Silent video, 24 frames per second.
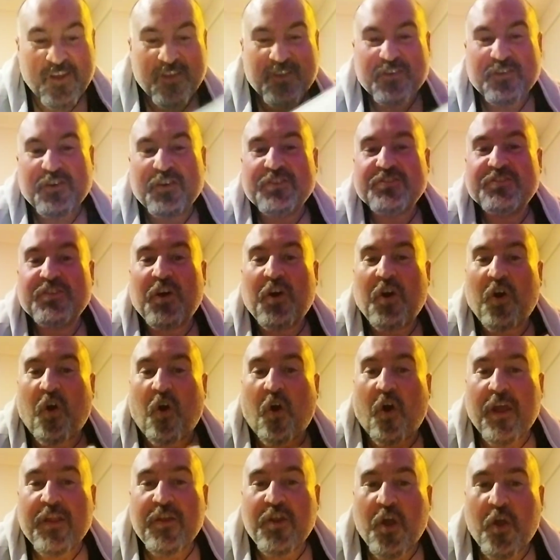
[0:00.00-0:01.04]
because
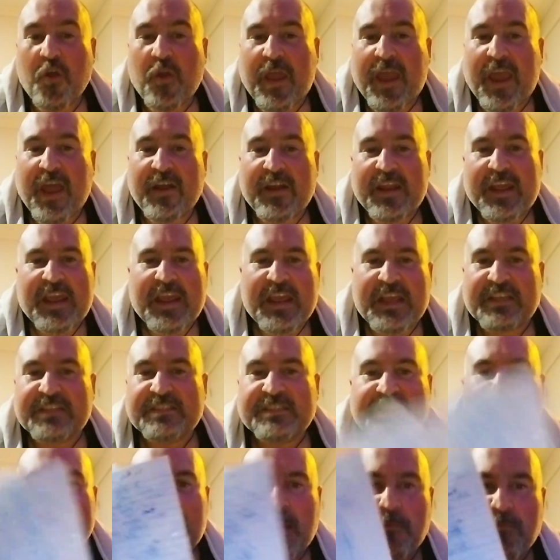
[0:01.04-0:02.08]
I know how to
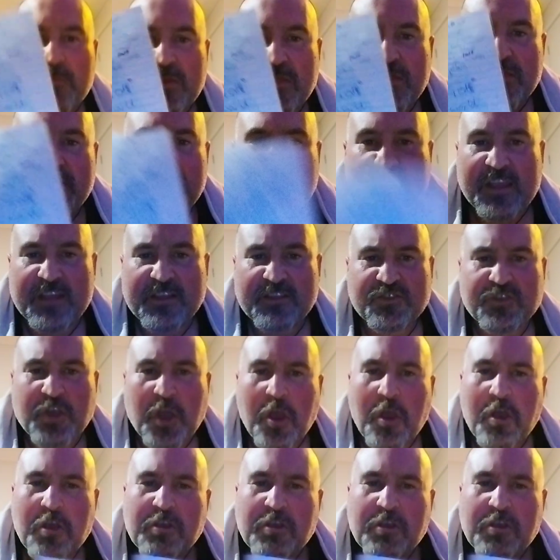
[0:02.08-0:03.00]
examine things